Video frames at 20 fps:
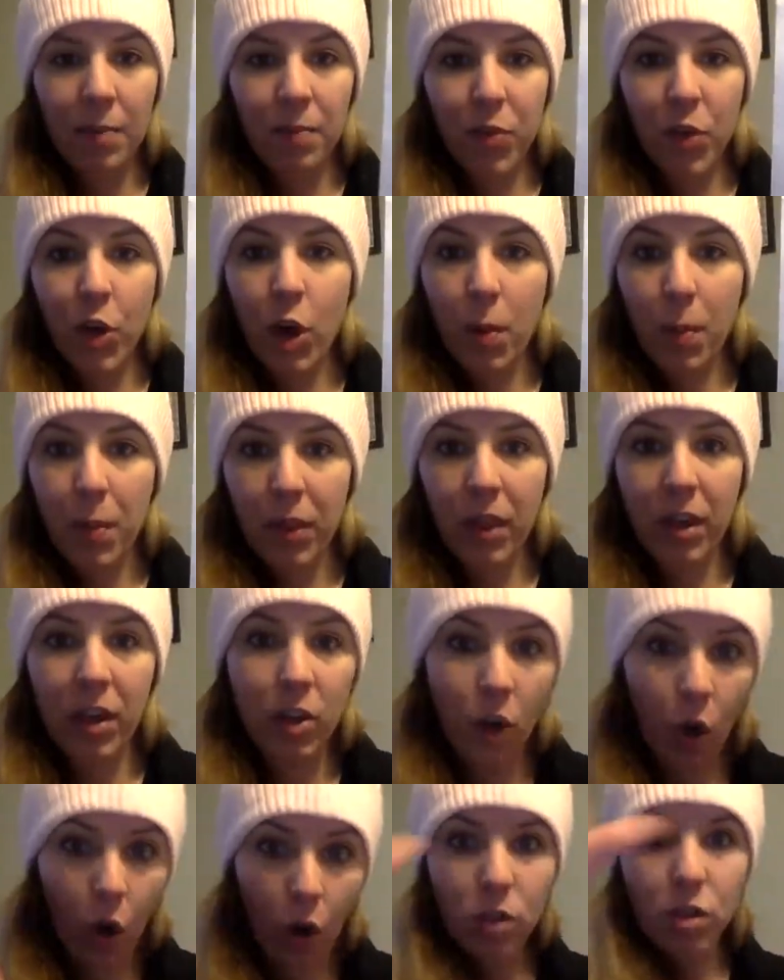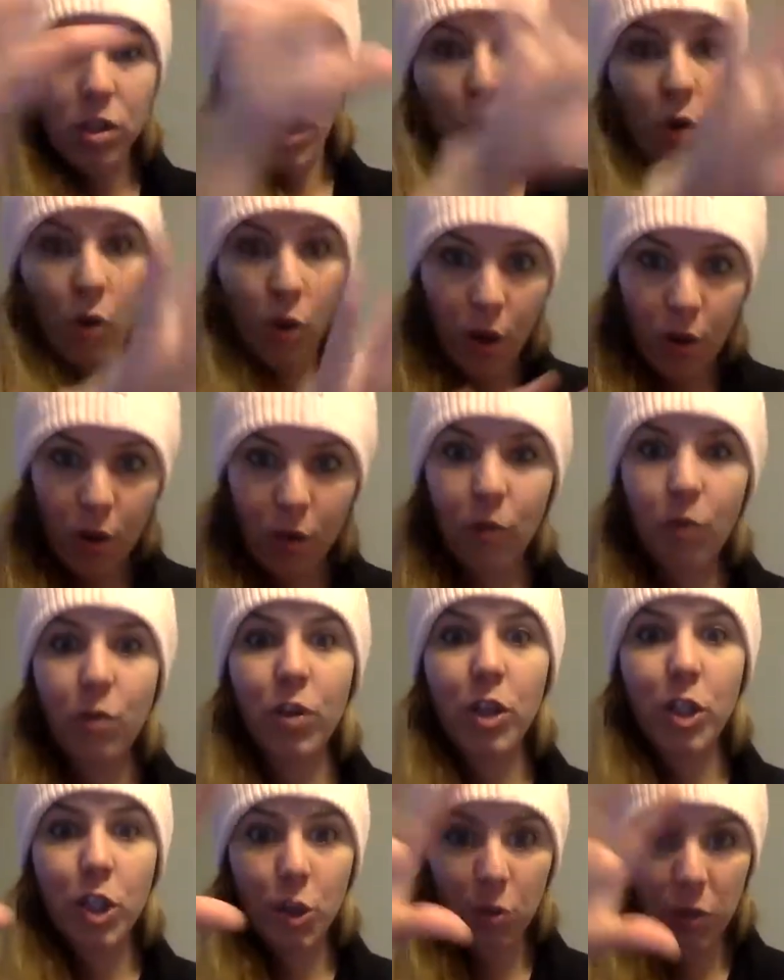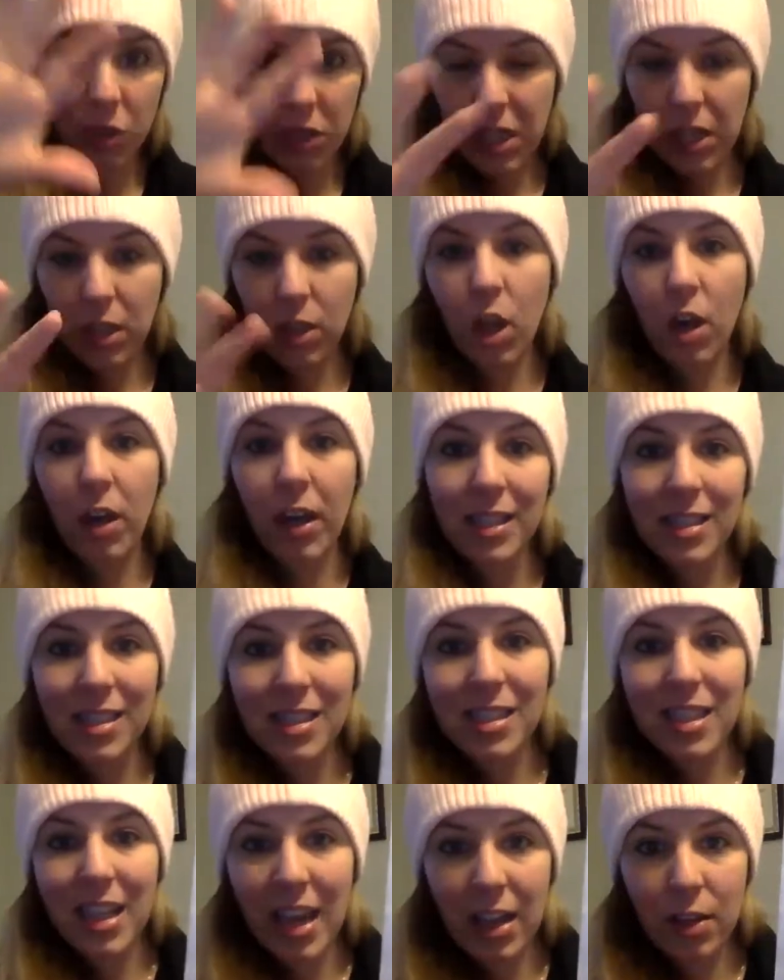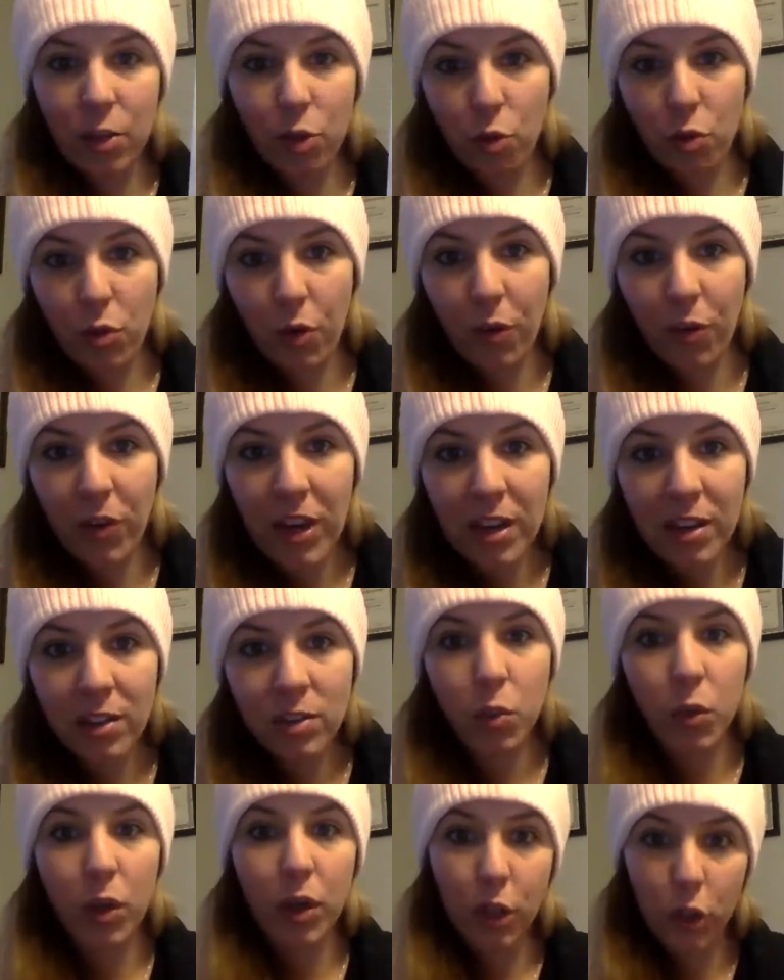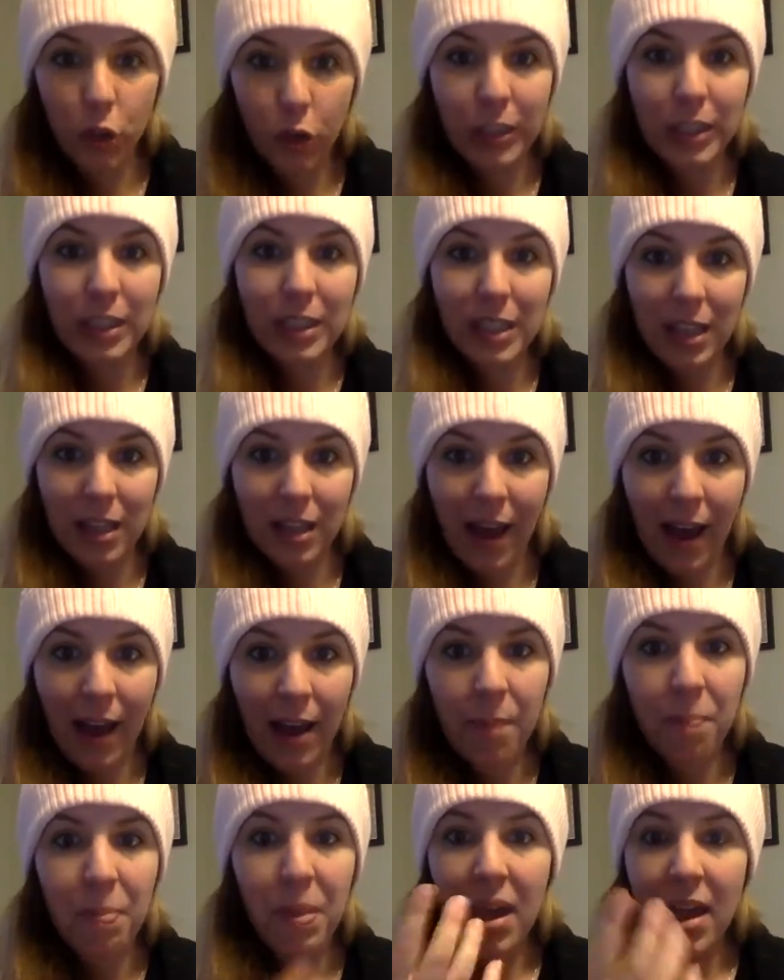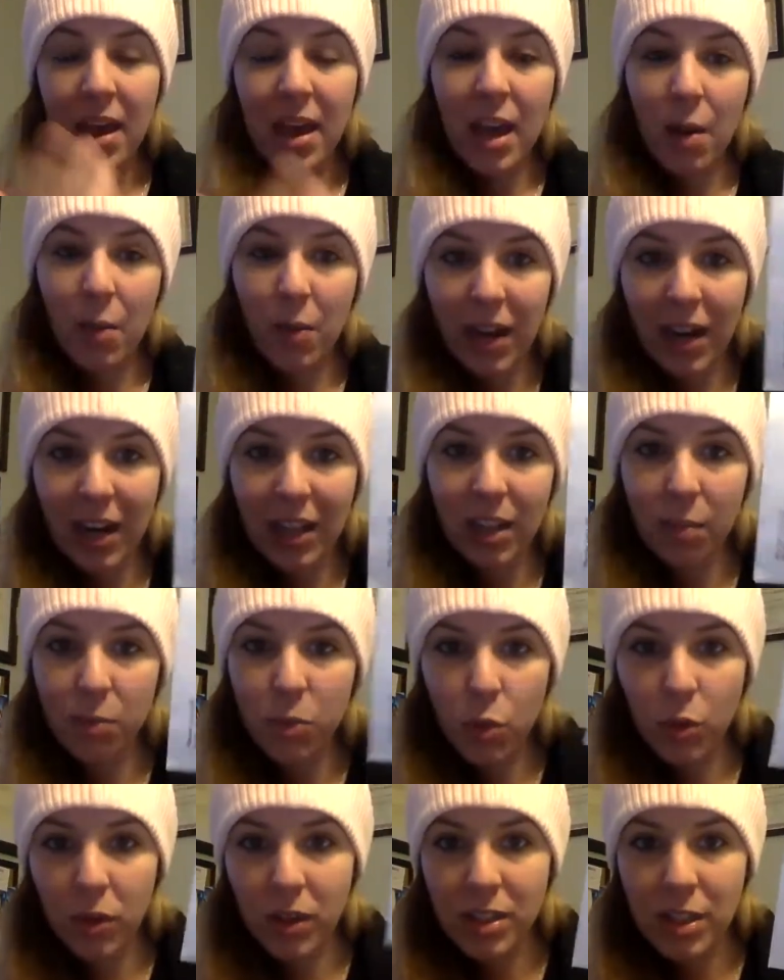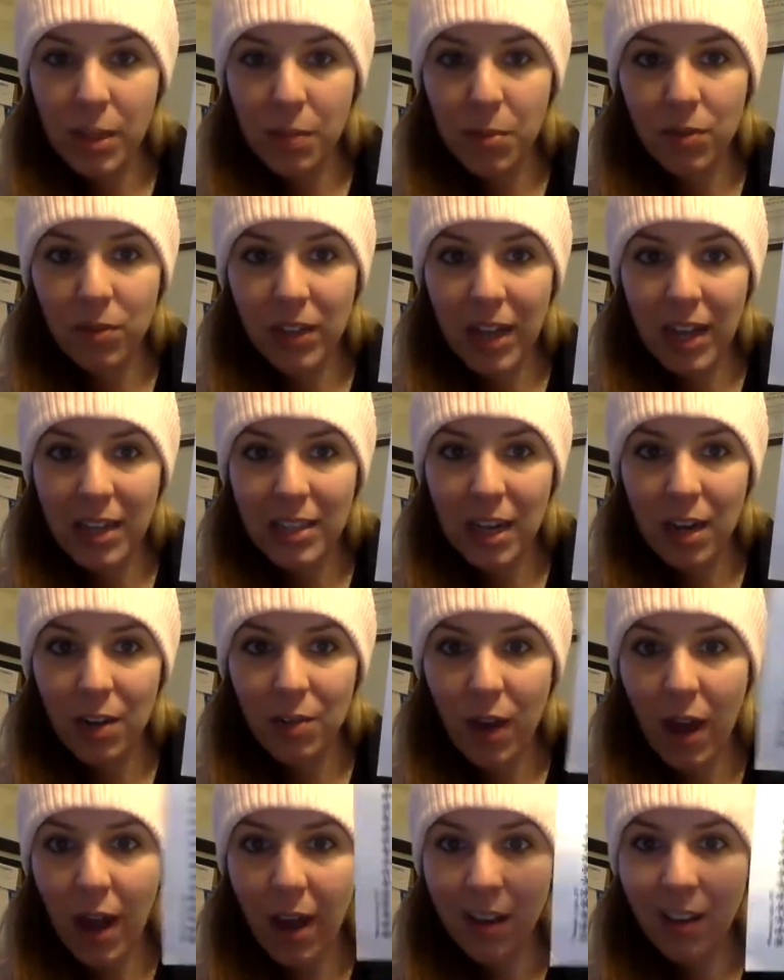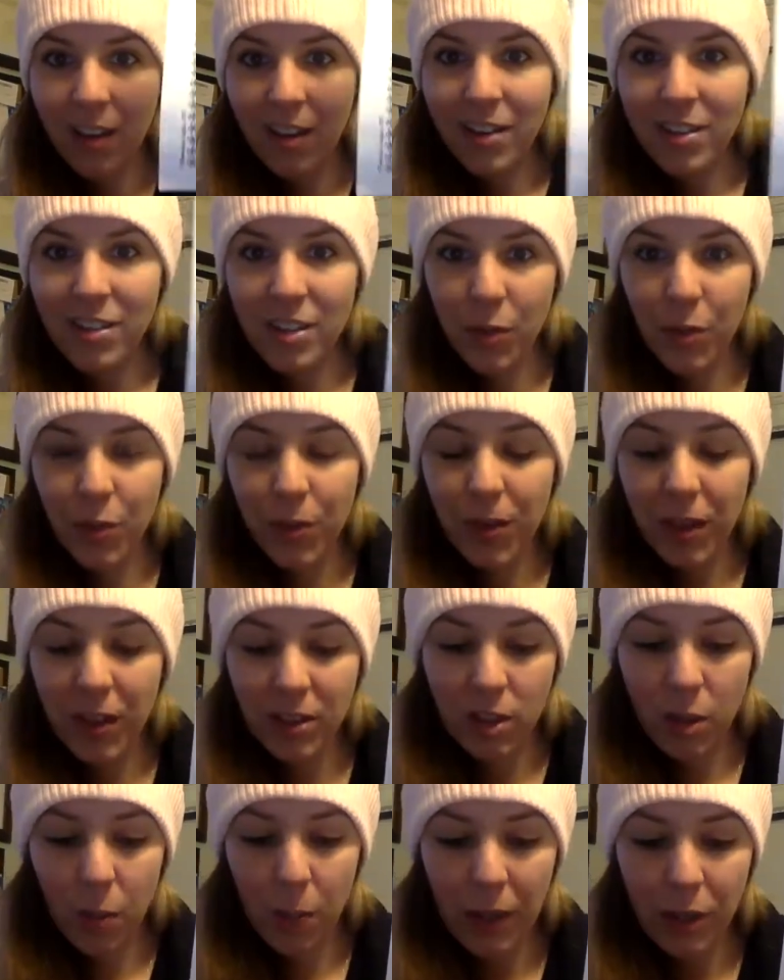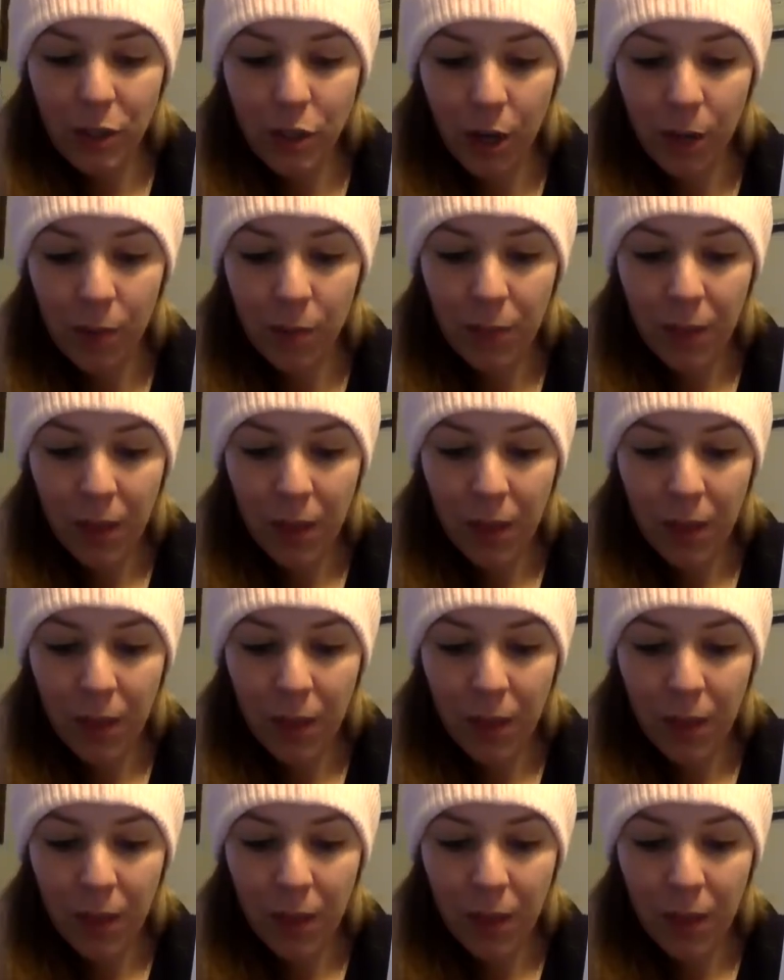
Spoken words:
their ability to also visually look and scan through the field. We're increasing that, and we're getting them to receptively identify different things in the picture.